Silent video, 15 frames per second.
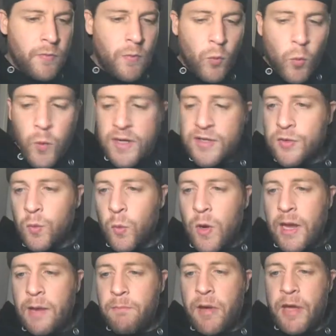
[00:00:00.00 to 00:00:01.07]
wicks
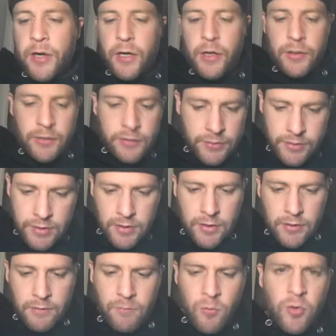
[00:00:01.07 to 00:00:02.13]
way better,
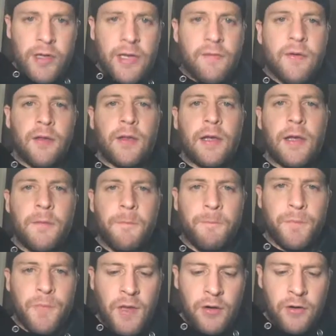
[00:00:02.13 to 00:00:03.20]
more evenly.
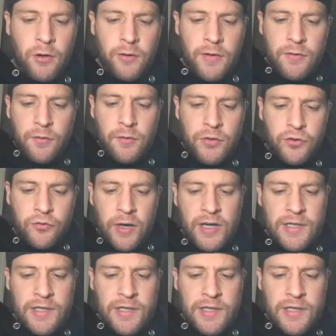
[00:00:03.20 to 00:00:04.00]
You don't get those dry